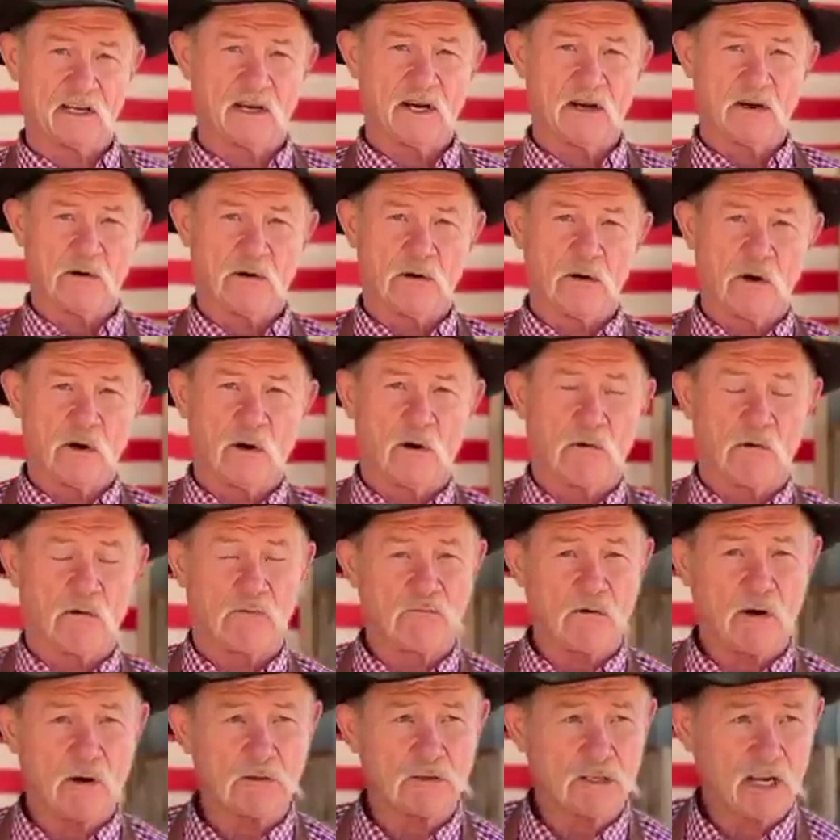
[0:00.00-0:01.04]
Oh. Well,
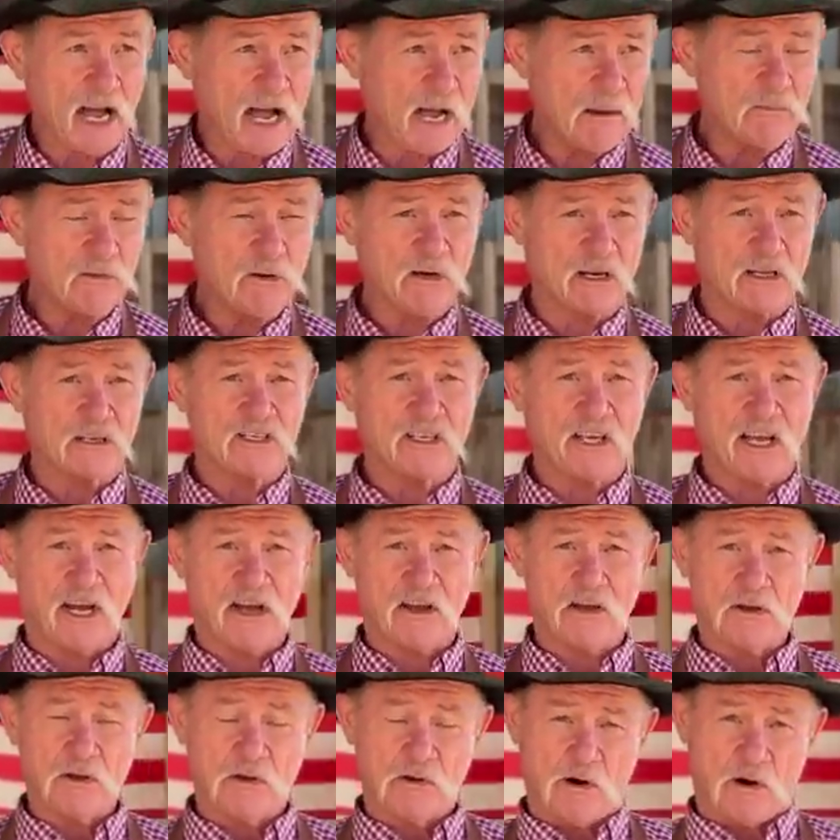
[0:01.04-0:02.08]
folks, I'm going to tell
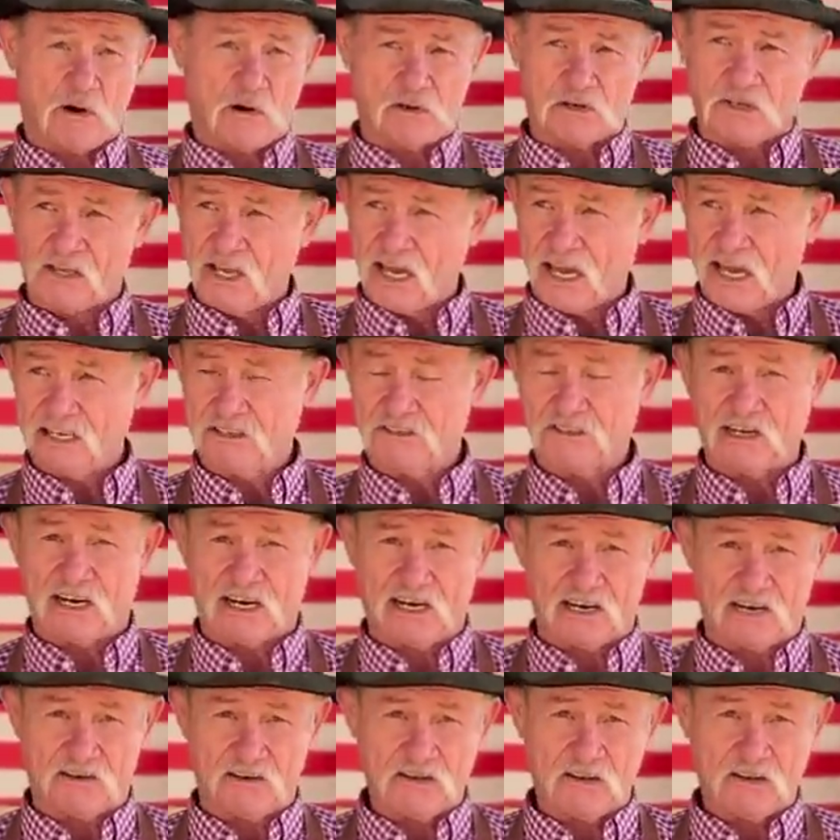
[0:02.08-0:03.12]
you on cast
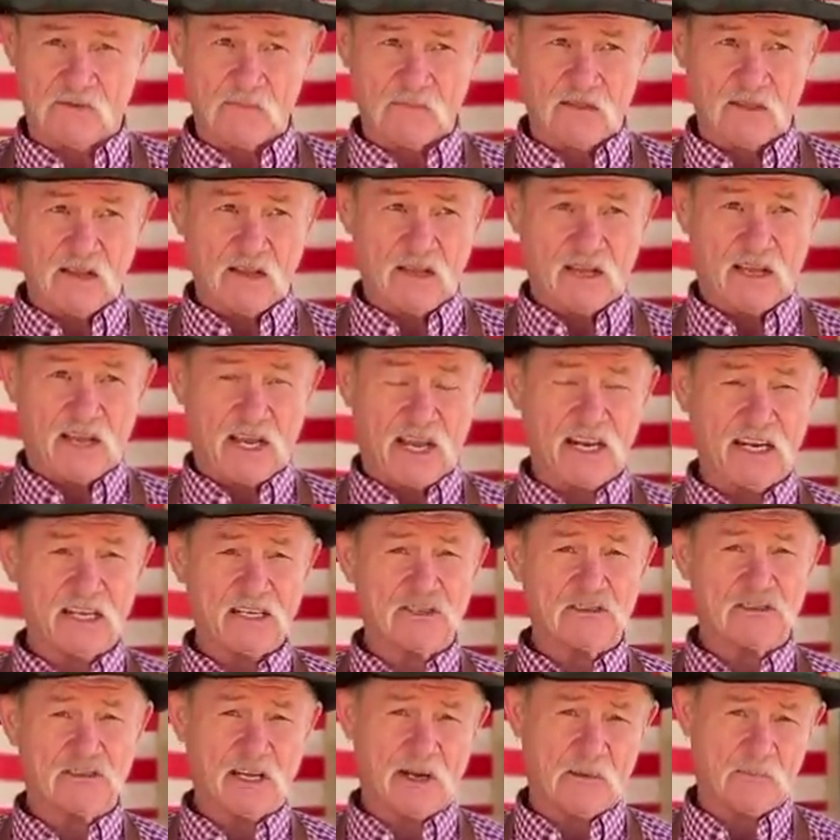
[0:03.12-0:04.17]
iron, it is
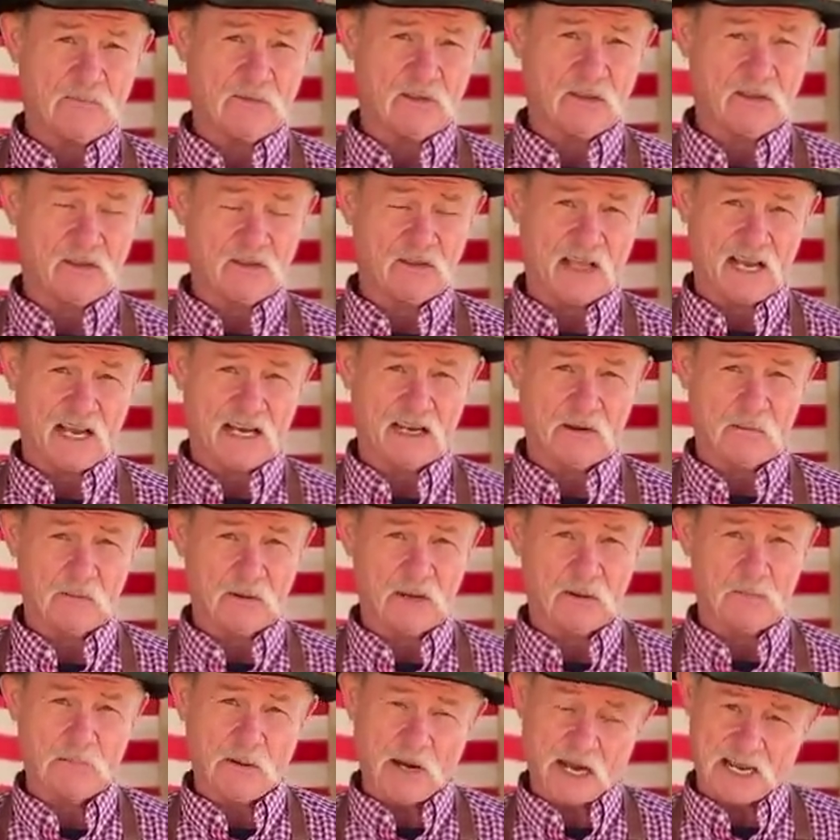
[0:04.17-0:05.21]
something that can
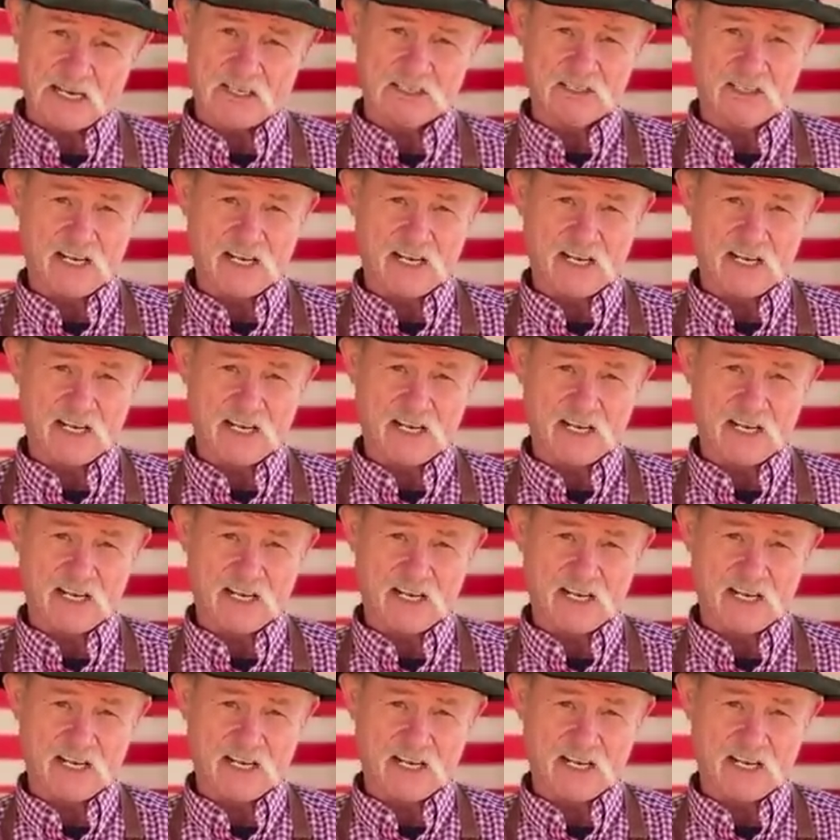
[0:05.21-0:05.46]
be passed